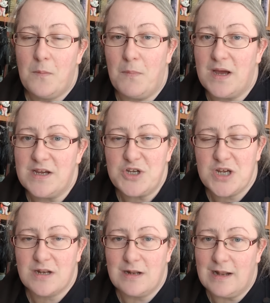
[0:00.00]
my
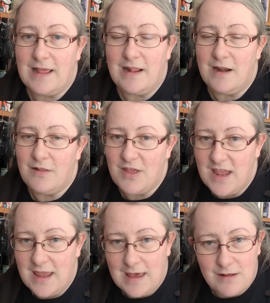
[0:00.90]
channel in
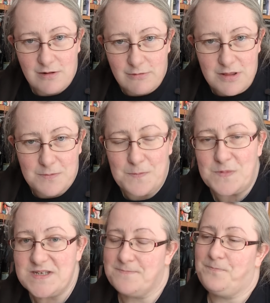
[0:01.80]
the
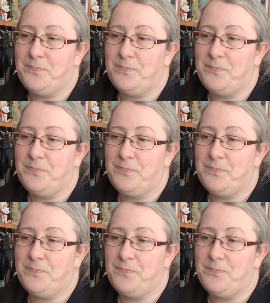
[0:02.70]
algorithms